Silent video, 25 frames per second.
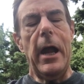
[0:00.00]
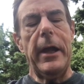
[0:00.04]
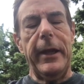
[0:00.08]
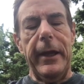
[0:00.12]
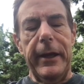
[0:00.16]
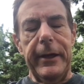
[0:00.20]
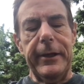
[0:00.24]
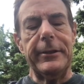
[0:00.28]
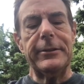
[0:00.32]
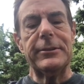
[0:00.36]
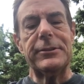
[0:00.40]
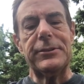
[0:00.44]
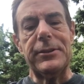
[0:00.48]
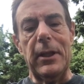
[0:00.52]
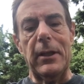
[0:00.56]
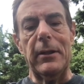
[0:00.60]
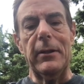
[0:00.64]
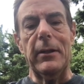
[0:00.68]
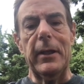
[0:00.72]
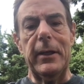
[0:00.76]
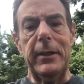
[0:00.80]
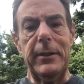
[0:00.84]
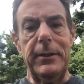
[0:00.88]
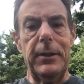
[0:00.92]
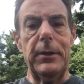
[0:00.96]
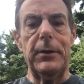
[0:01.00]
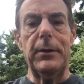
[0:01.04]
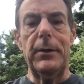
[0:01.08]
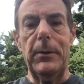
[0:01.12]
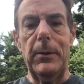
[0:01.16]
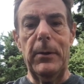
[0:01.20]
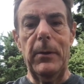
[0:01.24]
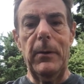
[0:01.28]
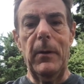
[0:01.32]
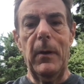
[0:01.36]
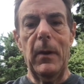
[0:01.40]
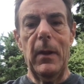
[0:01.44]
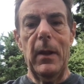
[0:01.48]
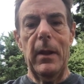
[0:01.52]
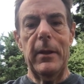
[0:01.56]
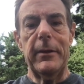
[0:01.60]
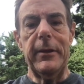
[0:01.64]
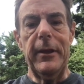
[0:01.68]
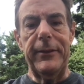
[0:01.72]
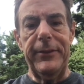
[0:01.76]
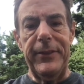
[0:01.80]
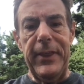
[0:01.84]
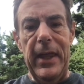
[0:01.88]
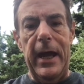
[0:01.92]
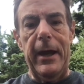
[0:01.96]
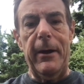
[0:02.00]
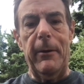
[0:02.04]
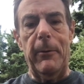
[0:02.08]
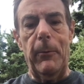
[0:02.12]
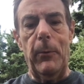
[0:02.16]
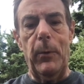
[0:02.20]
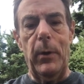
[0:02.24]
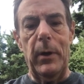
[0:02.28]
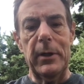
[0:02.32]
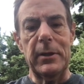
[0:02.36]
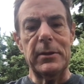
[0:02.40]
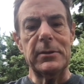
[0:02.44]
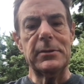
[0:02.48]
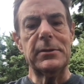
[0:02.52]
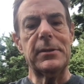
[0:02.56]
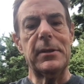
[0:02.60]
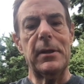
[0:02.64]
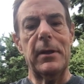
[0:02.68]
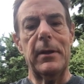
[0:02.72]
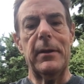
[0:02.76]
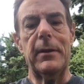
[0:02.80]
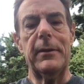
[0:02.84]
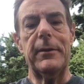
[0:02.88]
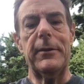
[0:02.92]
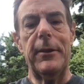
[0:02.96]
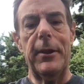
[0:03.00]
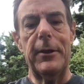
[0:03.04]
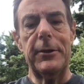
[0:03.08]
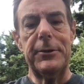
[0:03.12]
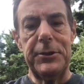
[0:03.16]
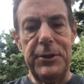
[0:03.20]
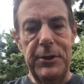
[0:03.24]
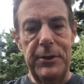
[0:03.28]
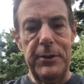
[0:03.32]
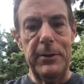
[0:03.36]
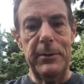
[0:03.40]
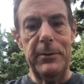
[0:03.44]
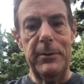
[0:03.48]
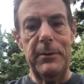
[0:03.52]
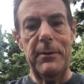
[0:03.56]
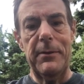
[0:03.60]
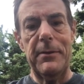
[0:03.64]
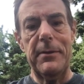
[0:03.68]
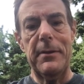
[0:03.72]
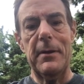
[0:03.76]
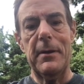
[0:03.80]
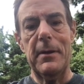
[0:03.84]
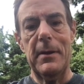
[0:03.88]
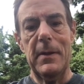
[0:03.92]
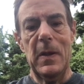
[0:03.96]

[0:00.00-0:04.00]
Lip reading: instantly knew that was the truth.